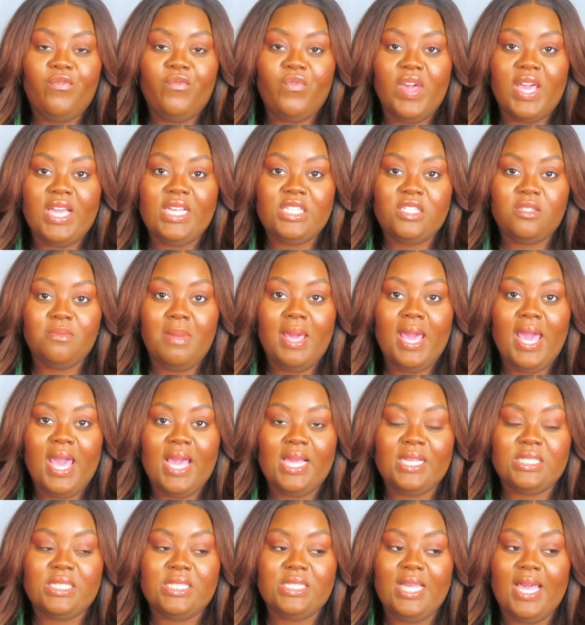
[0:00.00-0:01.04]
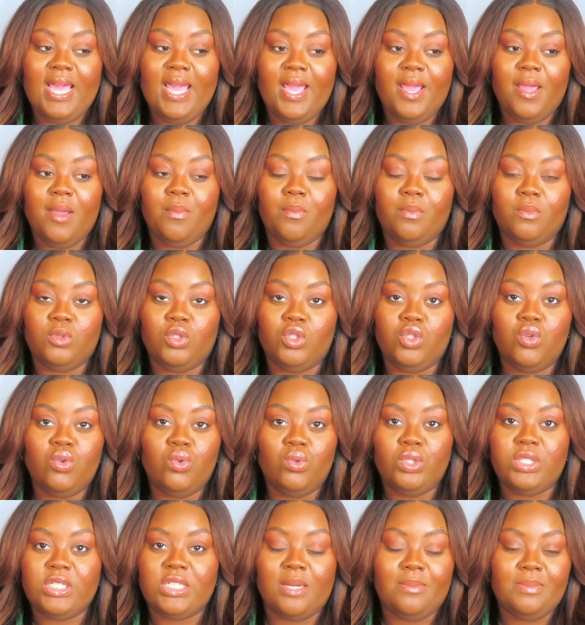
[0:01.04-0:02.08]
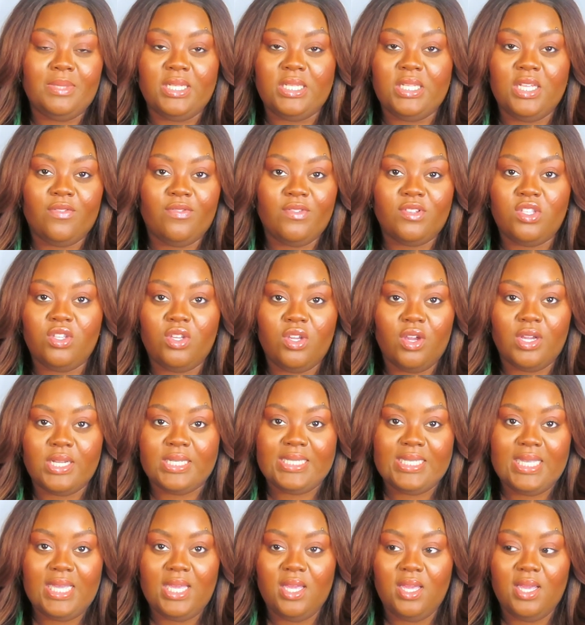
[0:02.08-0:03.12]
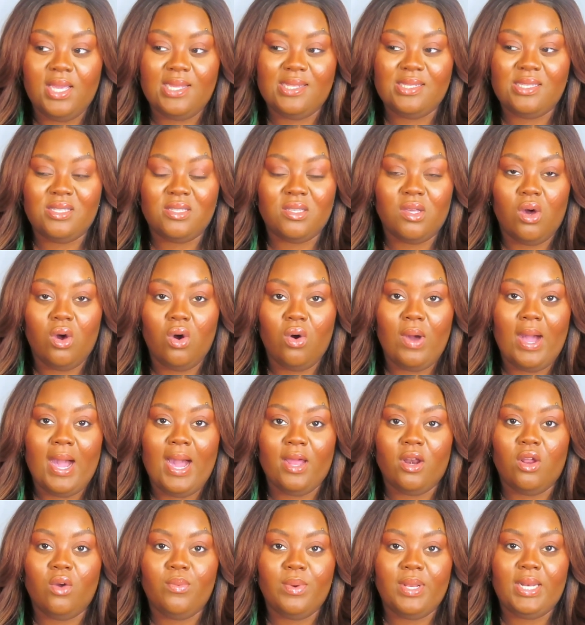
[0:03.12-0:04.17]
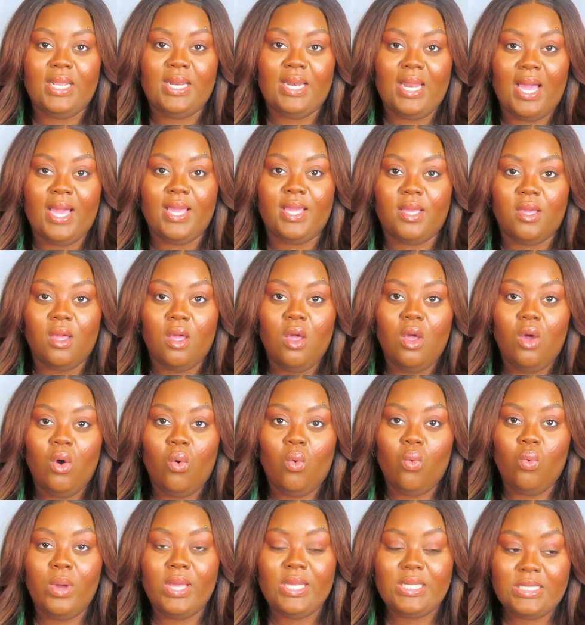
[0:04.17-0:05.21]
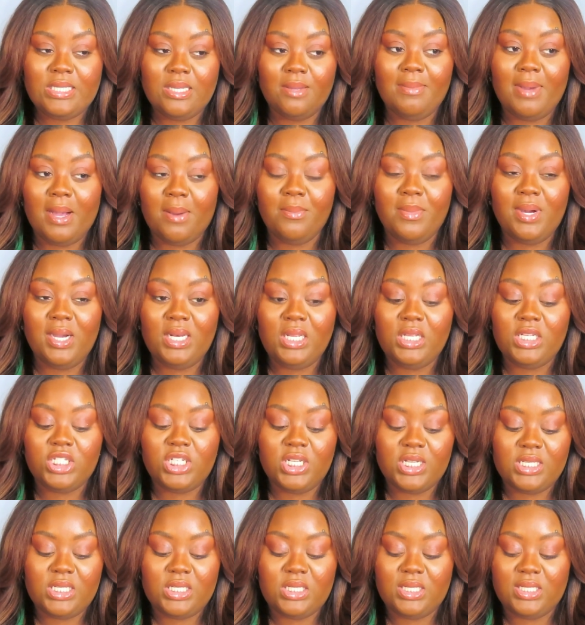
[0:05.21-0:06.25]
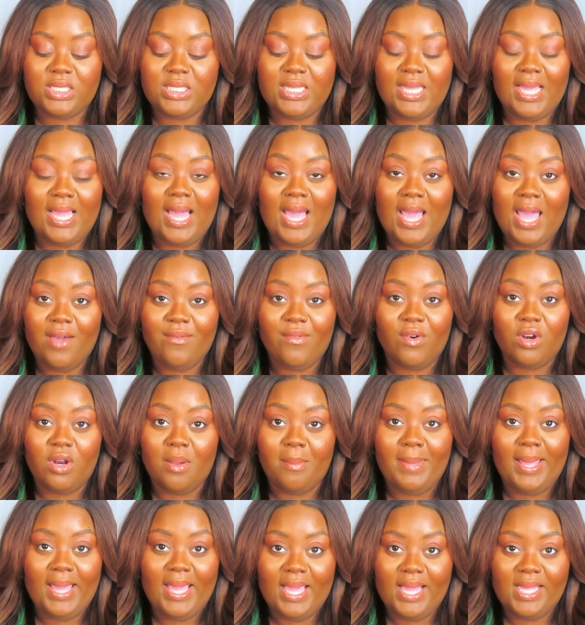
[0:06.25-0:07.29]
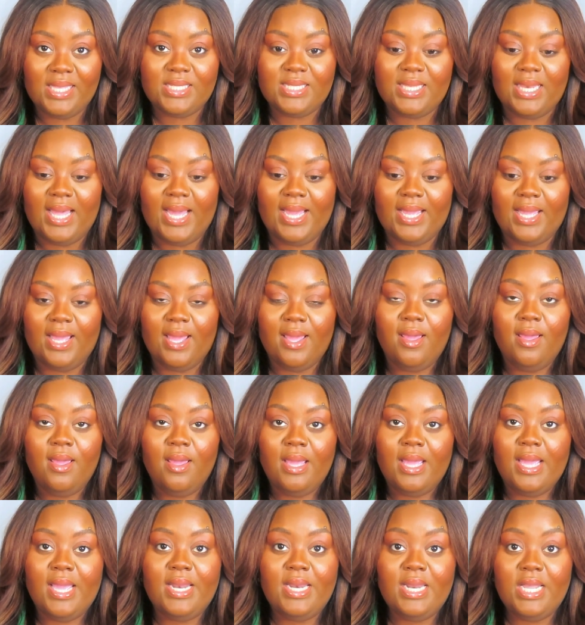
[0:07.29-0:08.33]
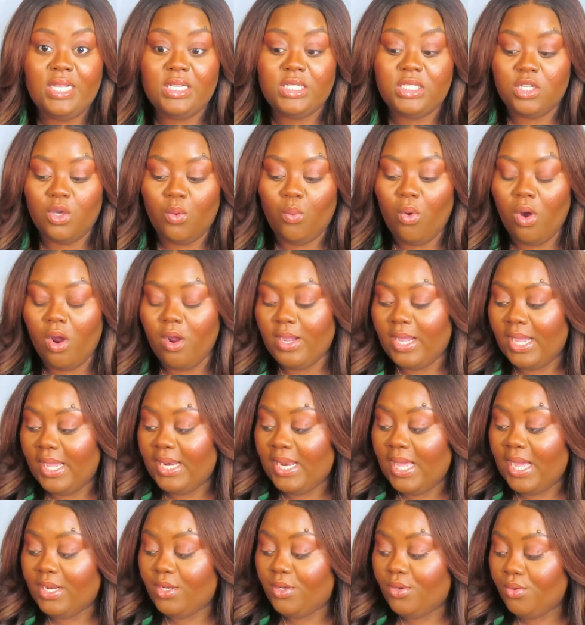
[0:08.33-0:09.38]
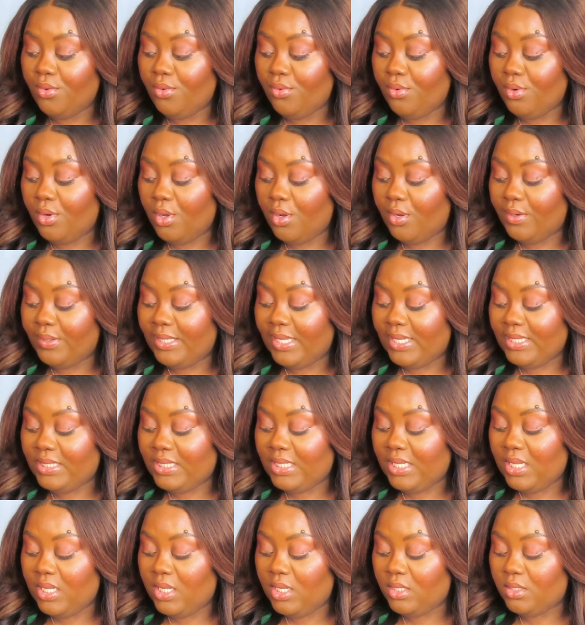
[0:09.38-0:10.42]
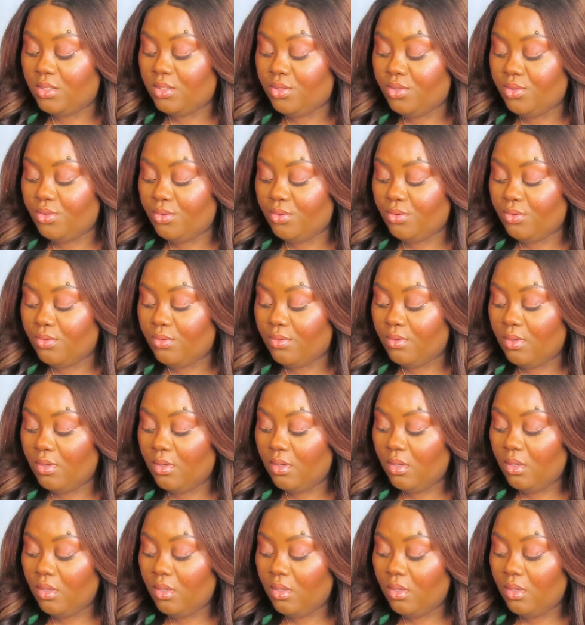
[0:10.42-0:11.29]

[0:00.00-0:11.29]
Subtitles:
face masks that do something different to your skin, so I don't really like wasting my money just to say I have on a mask. Like, it needs to work, and I do know that these do